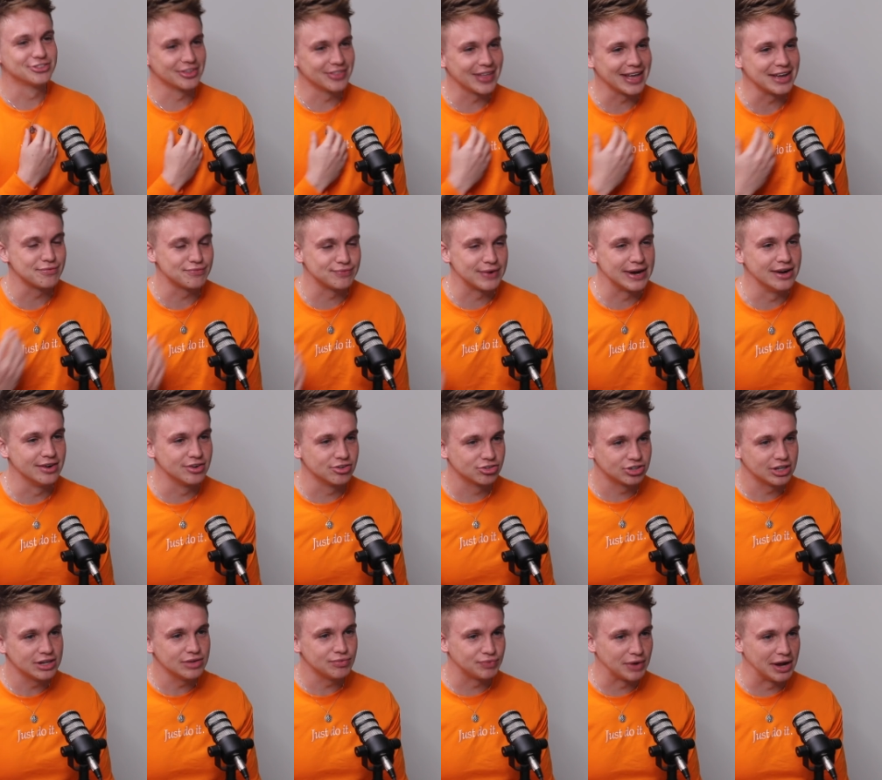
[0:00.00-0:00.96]
so they found
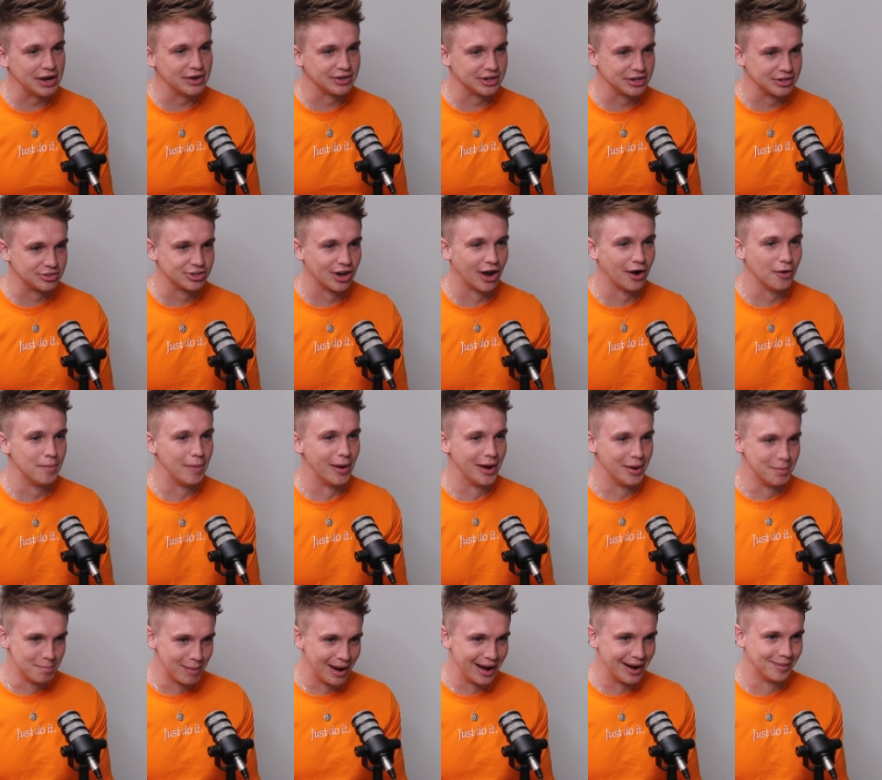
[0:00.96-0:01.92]
she found it and told
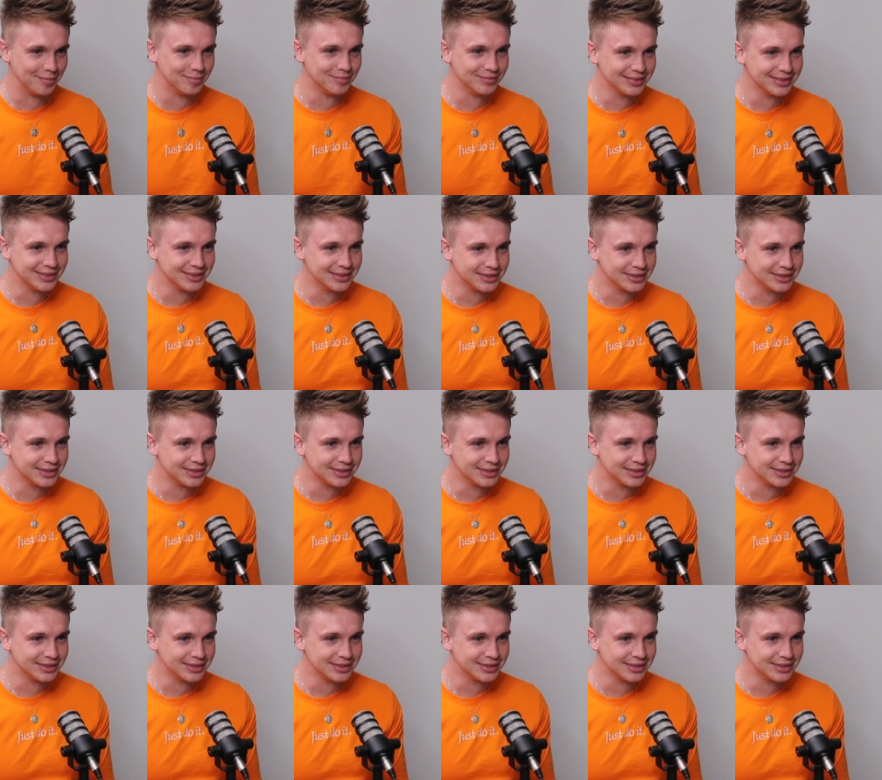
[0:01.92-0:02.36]
my mum.